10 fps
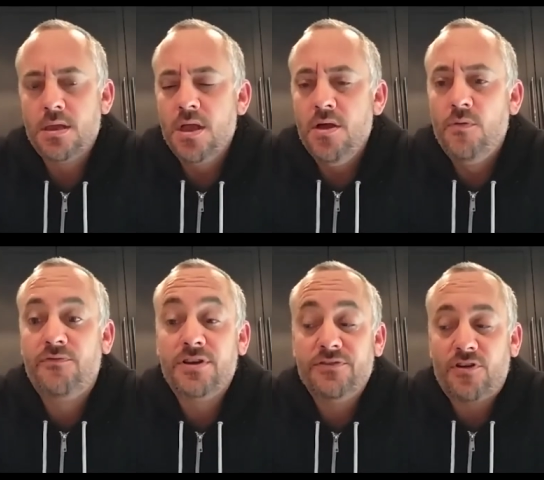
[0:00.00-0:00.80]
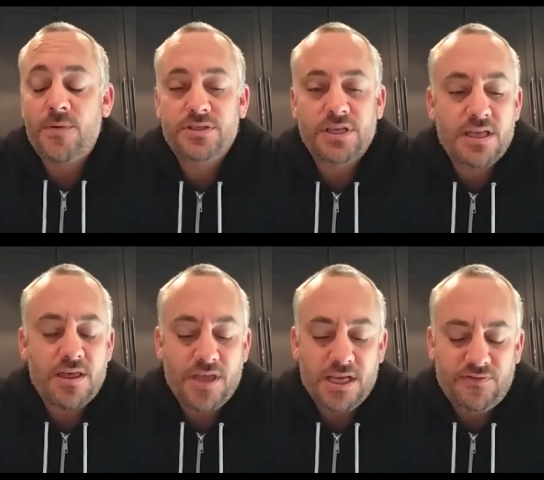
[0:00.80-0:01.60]
Well, first and foremost, th-
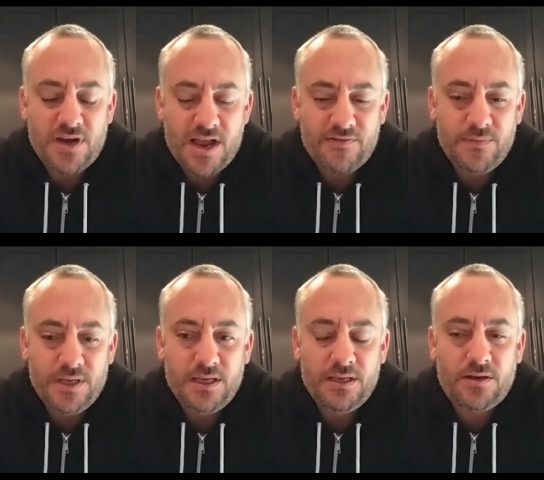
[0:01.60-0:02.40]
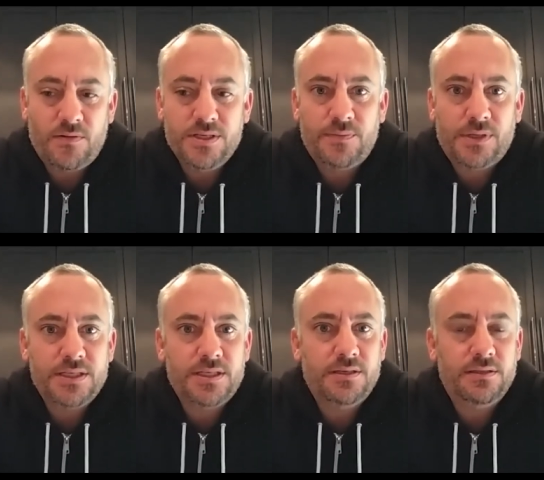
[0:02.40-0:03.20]
thanks for having me. Always a
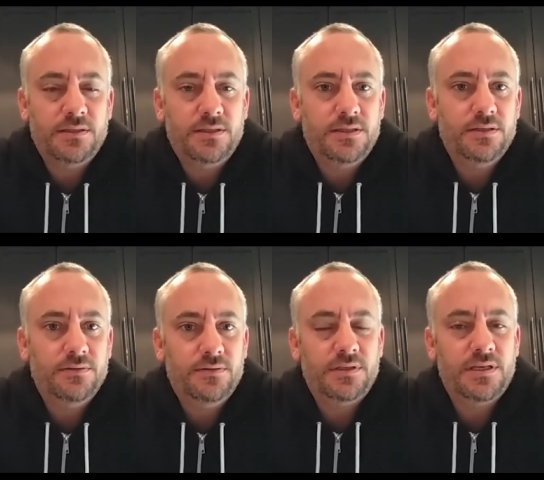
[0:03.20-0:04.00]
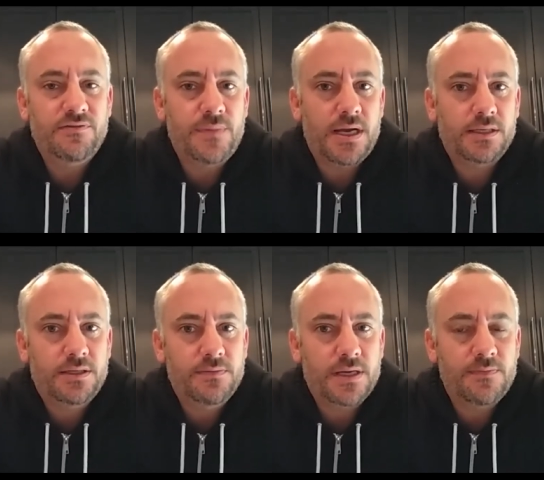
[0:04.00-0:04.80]
pleasure to give back
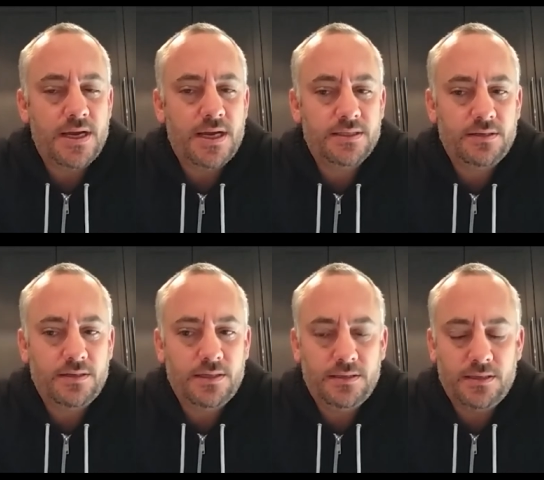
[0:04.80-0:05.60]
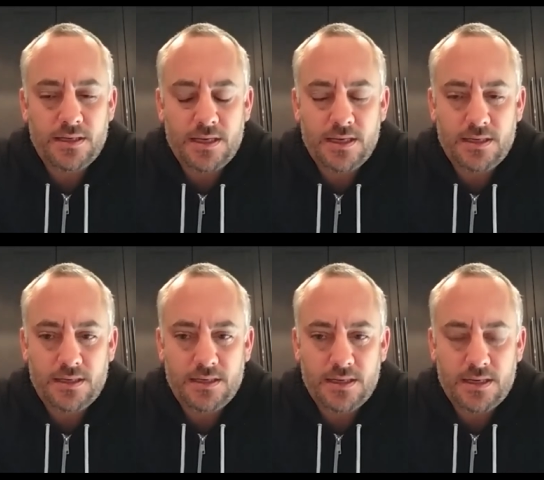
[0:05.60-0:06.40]
to McMaster and and
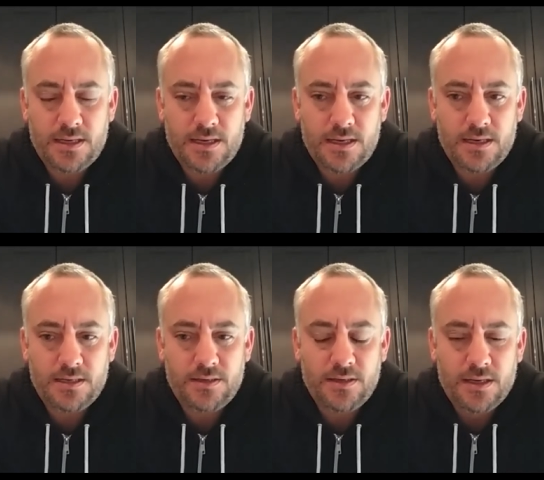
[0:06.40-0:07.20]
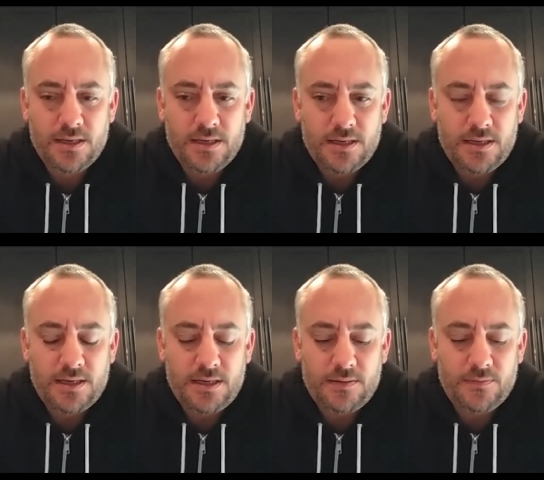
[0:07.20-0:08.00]
and
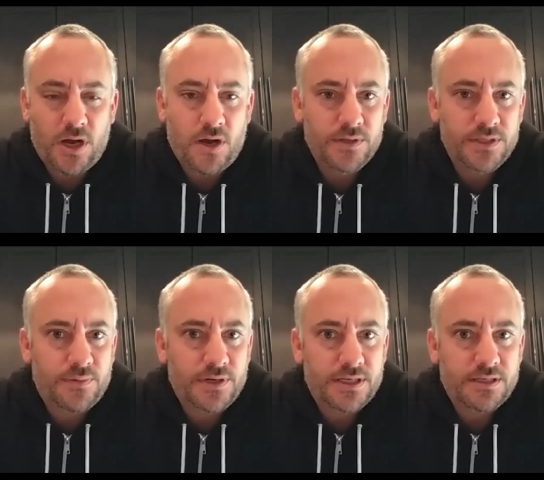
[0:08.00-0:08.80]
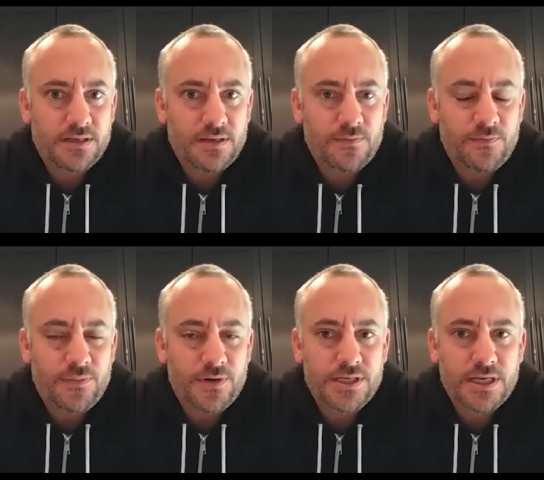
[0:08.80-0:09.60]
um, always appreciate
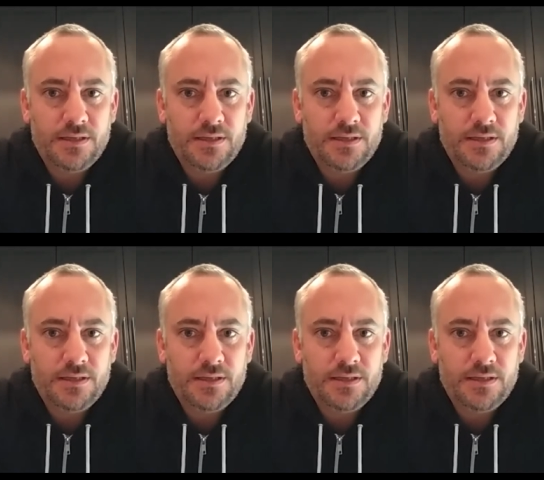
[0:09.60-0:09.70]
appreciate